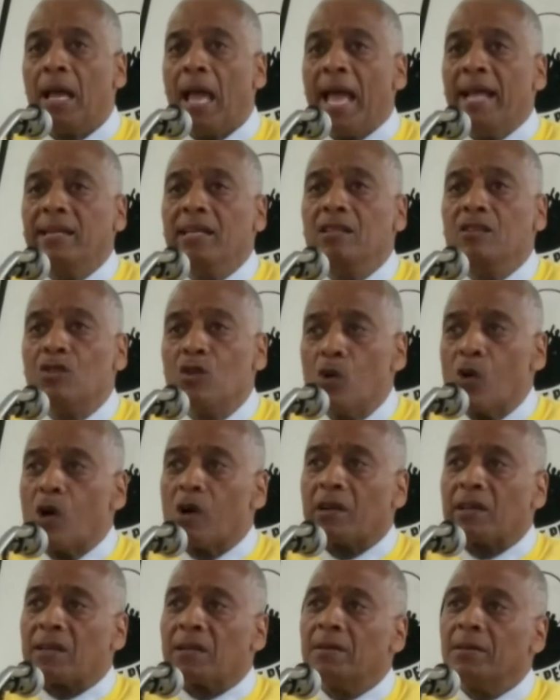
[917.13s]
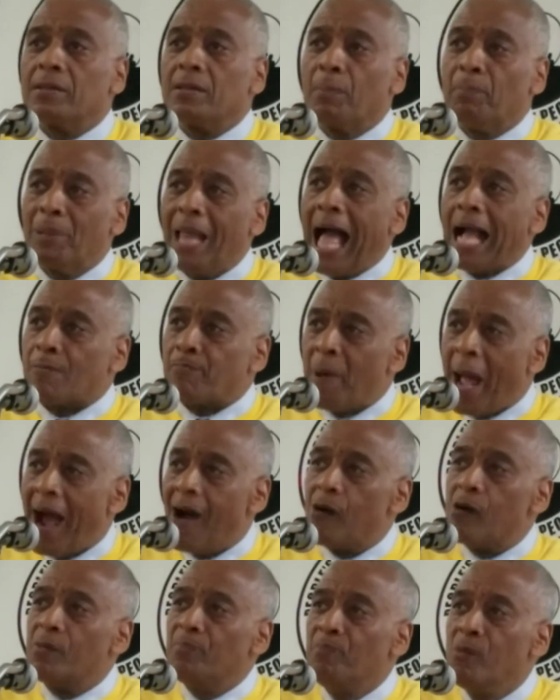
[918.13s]
And in Newark, the black
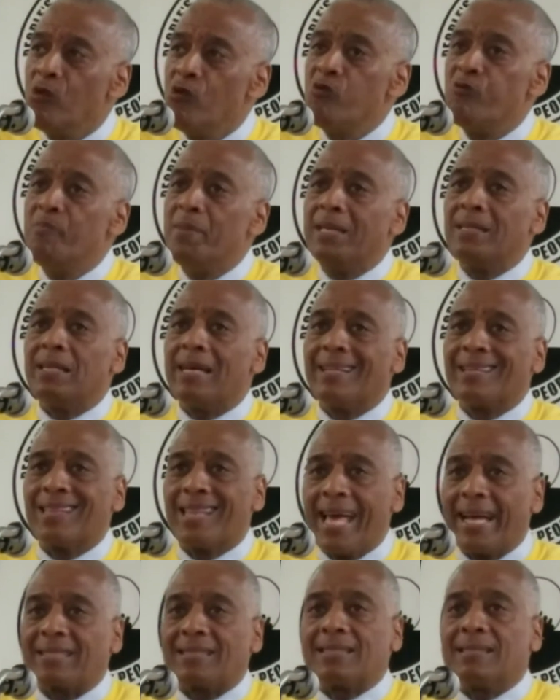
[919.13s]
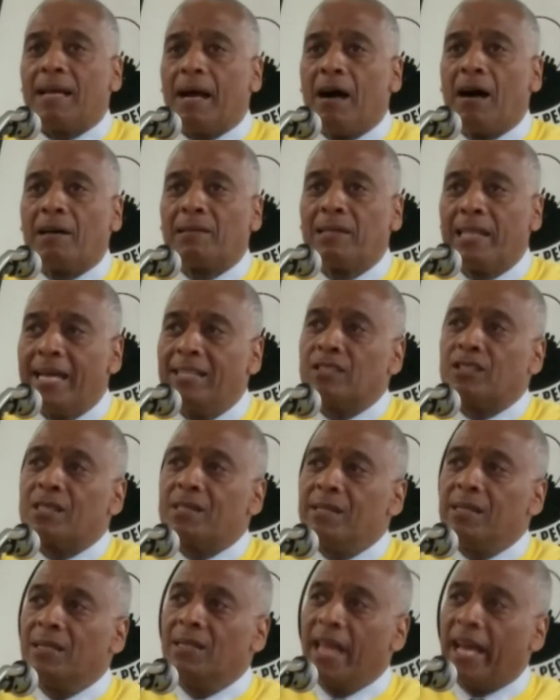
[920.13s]
power movement led to
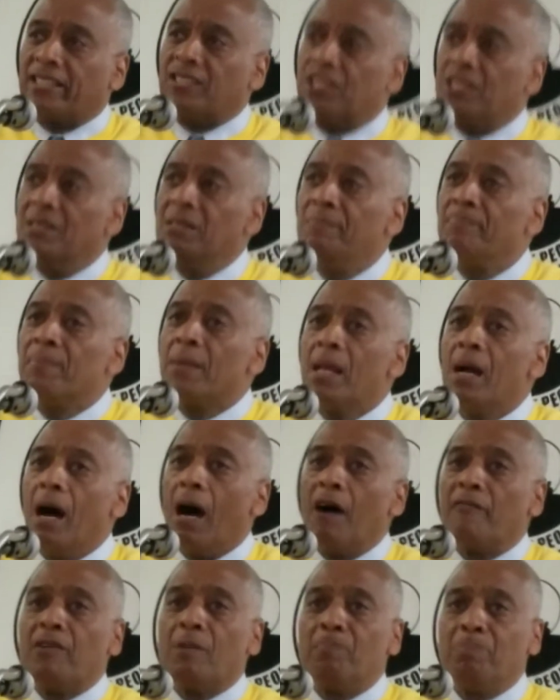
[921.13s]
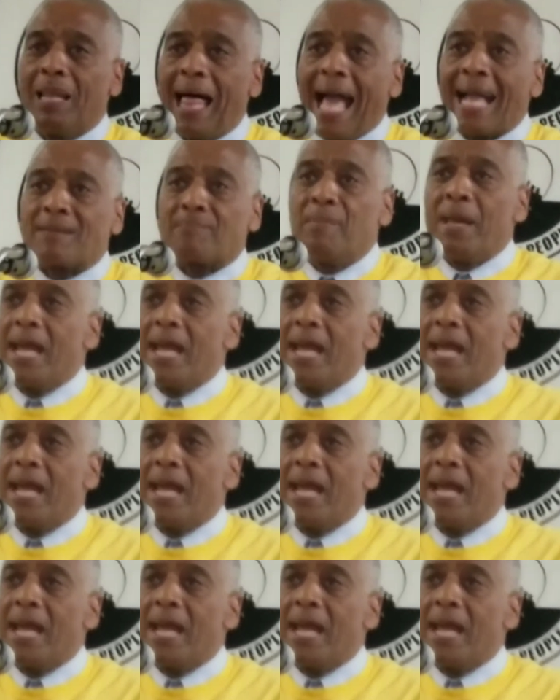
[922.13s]
the election of a black